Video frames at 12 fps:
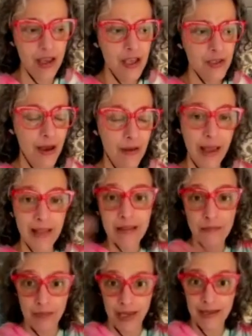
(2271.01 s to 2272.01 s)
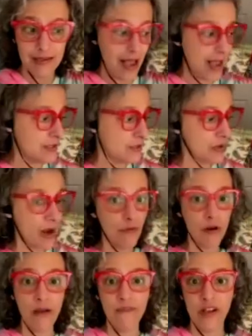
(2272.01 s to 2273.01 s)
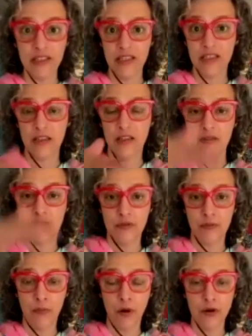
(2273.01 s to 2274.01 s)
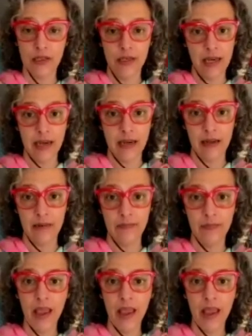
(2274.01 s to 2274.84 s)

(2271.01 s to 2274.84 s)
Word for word: So I made them big size, whatever I felt a, a person needed.